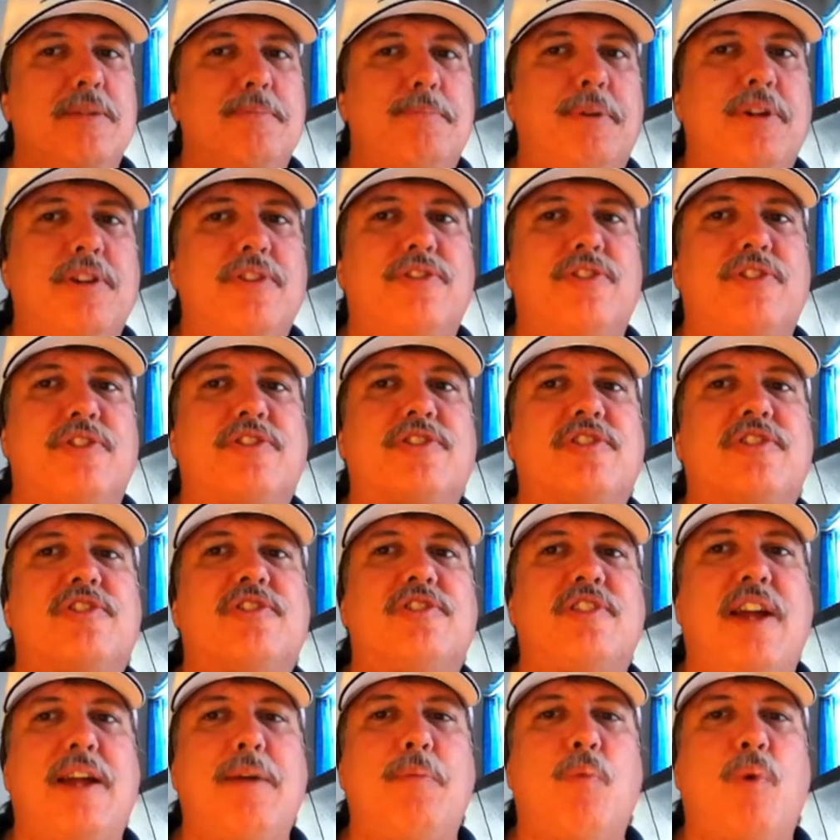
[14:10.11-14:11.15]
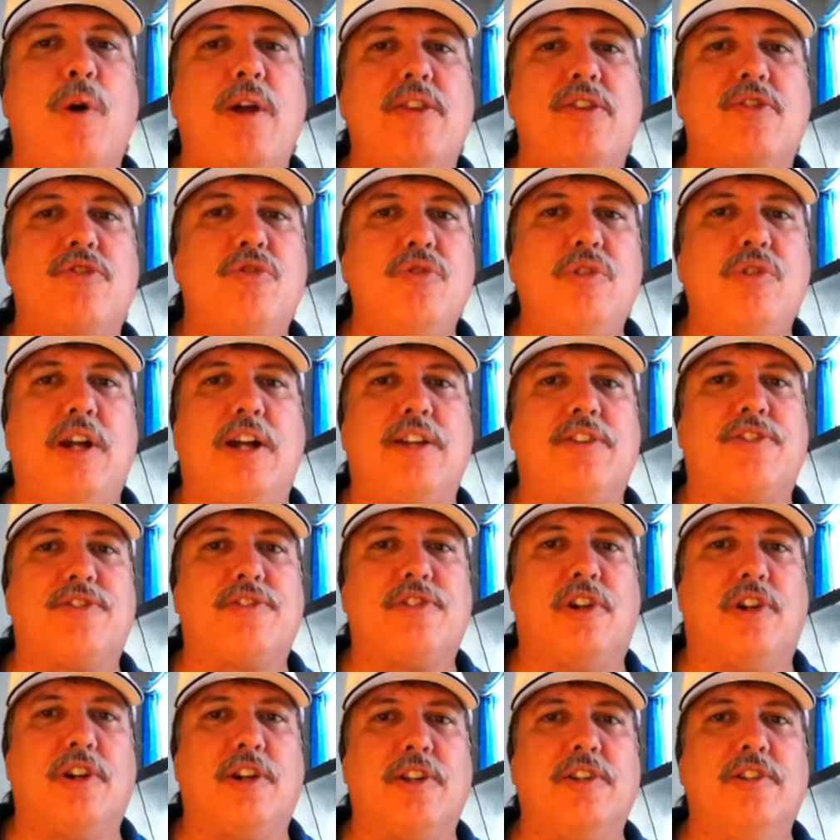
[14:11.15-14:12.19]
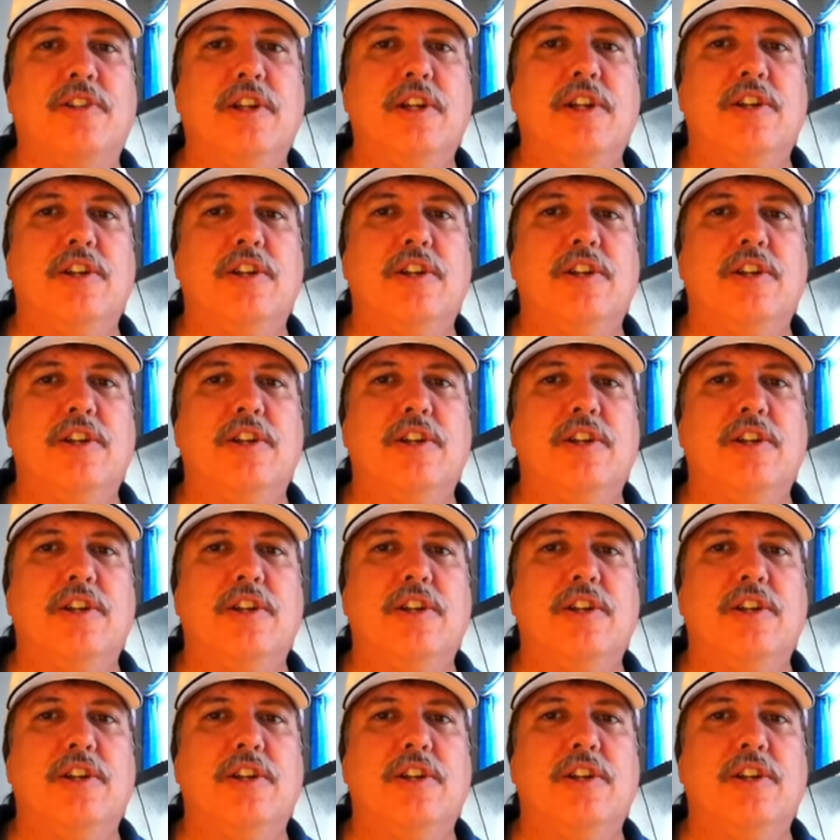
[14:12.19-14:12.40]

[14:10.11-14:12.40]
the business the same way that you got started.